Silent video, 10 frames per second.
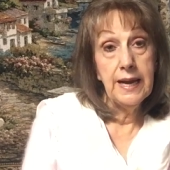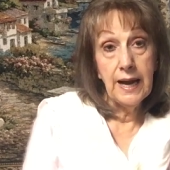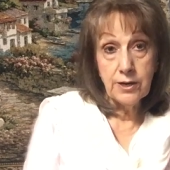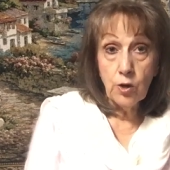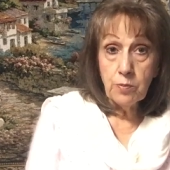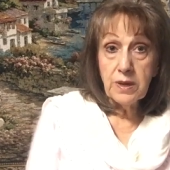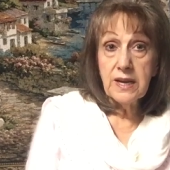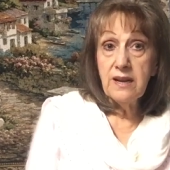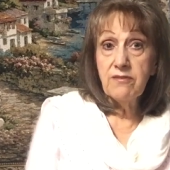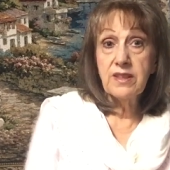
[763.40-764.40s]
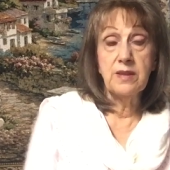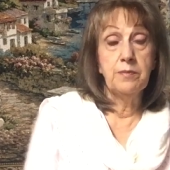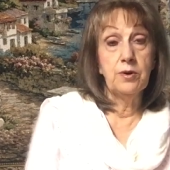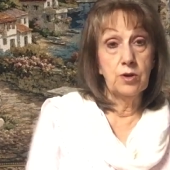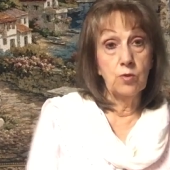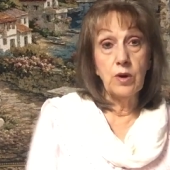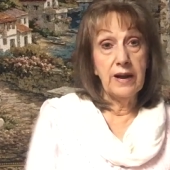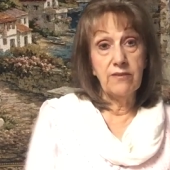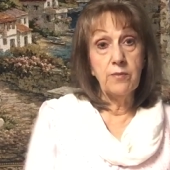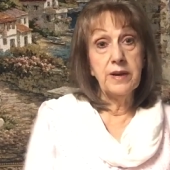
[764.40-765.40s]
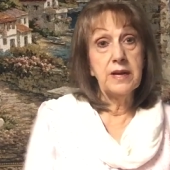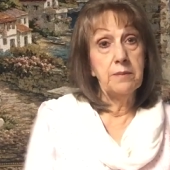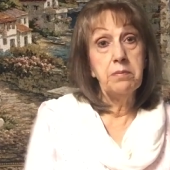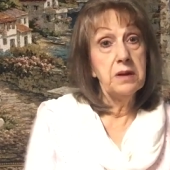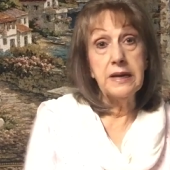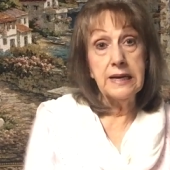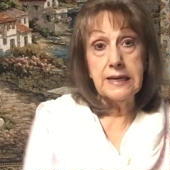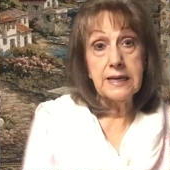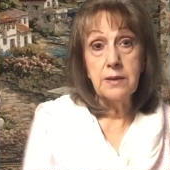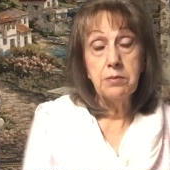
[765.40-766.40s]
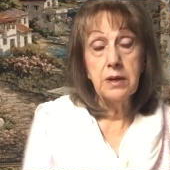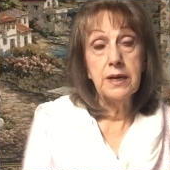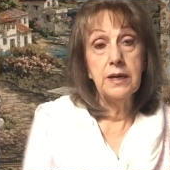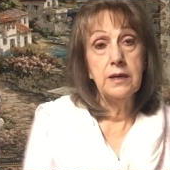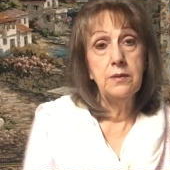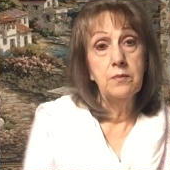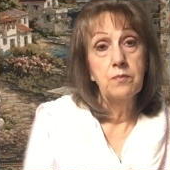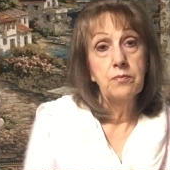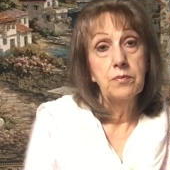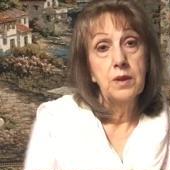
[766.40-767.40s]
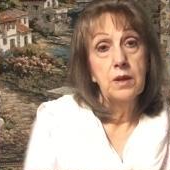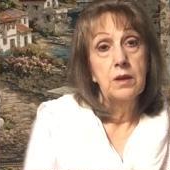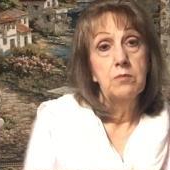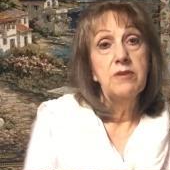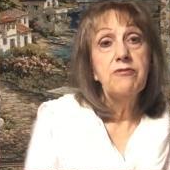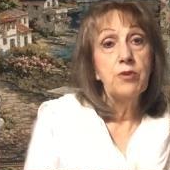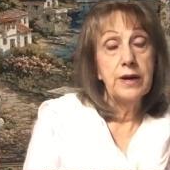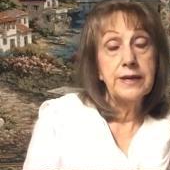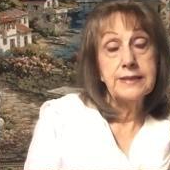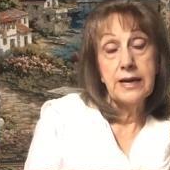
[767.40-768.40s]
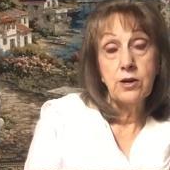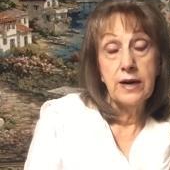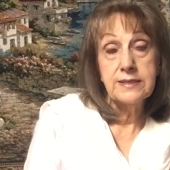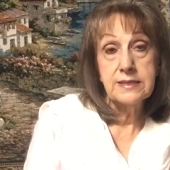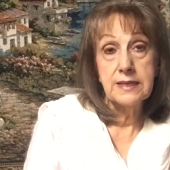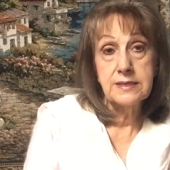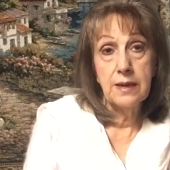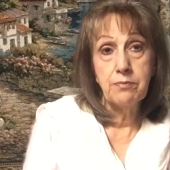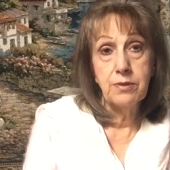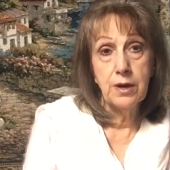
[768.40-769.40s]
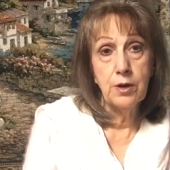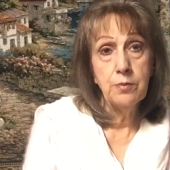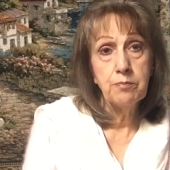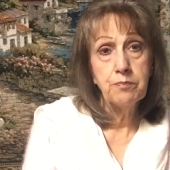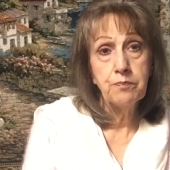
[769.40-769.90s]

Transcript: I don't believe that the building will ever be completely completed before Antichrist sets up there,